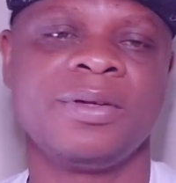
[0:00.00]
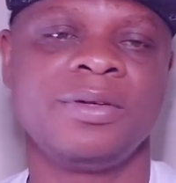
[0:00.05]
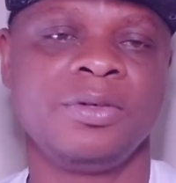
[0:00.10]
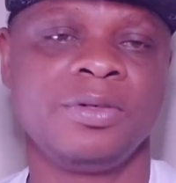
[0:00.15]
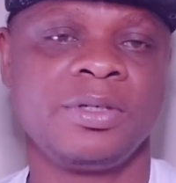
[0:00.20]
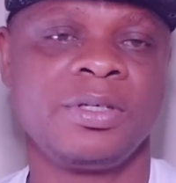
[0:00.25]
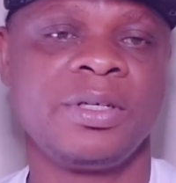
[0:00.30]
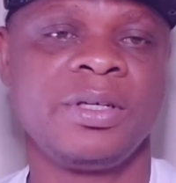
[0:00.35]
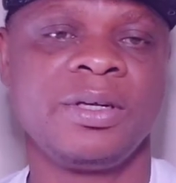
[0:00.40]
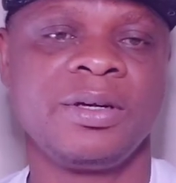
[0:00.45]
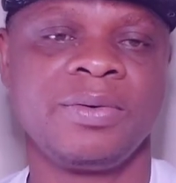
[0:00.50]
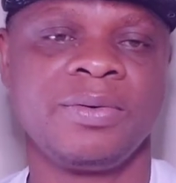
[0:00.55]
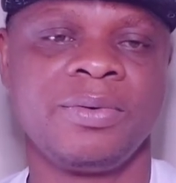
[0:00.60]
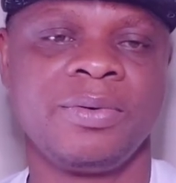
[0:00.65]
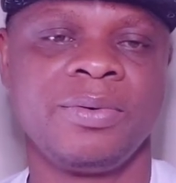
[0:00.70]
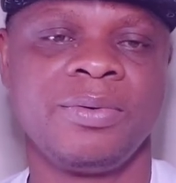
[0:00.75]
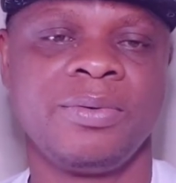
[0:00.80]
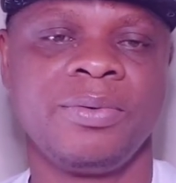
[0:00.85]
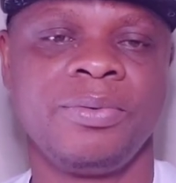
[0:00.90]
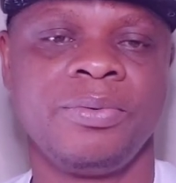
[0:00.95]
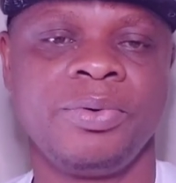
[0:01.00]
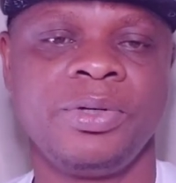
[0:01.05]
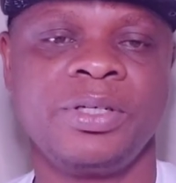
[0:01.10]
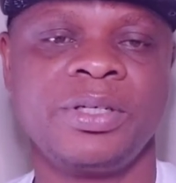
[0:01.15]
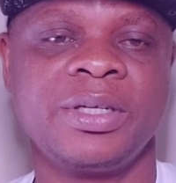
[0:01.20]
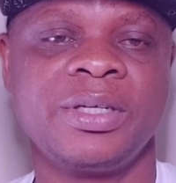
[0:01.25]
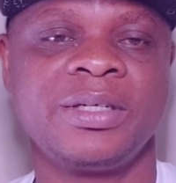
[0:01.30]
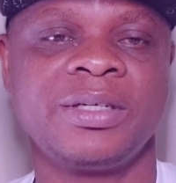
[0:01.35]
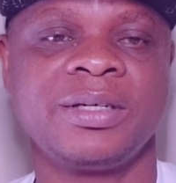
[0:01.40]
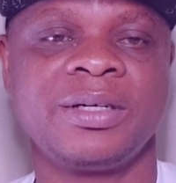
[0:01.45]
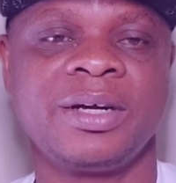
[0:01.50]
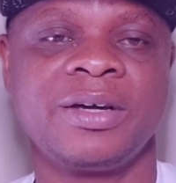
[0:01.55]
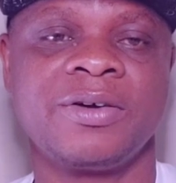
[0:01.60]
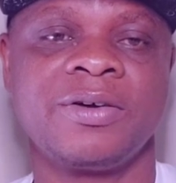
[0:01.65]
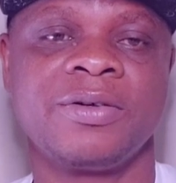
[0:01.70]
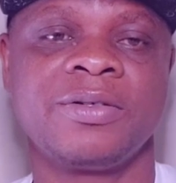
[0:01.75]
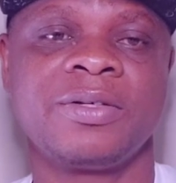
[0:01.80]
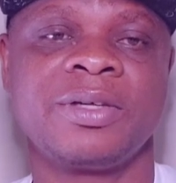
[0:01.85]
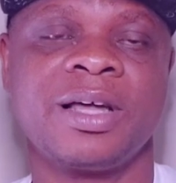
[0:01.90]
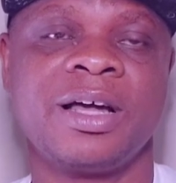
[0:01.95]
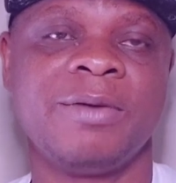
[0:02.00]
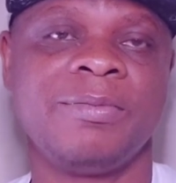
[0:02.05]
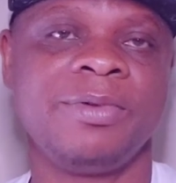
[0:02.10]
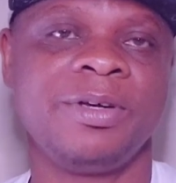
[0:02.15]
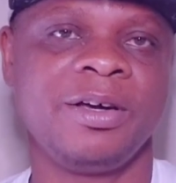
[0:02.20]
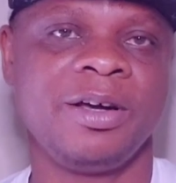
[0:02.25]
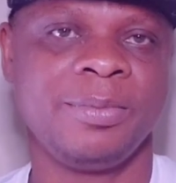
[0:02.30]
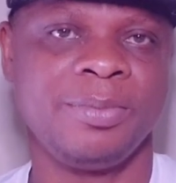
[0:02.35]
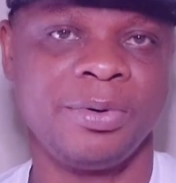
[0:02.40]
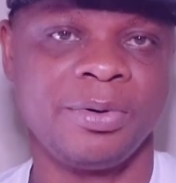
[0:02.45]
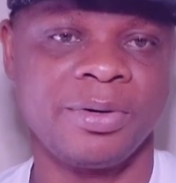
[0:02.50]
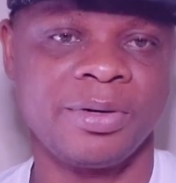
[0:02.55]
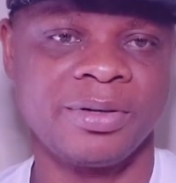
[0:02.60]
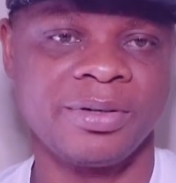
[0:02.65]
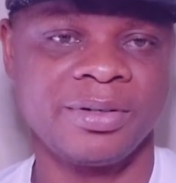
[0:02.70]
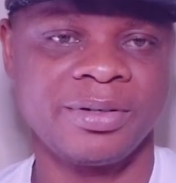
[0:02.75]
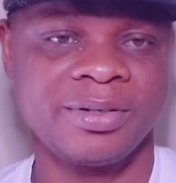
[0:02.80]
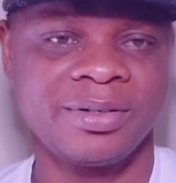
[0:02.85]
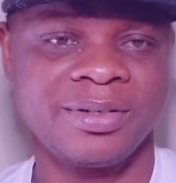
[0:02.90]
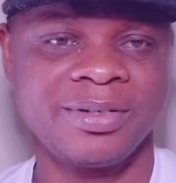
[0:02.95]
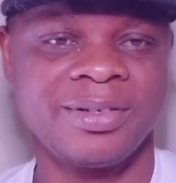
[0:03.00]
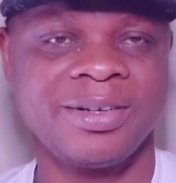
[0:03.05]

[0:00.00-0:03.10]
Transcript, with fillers: Do you think Whiskey's record can be broken?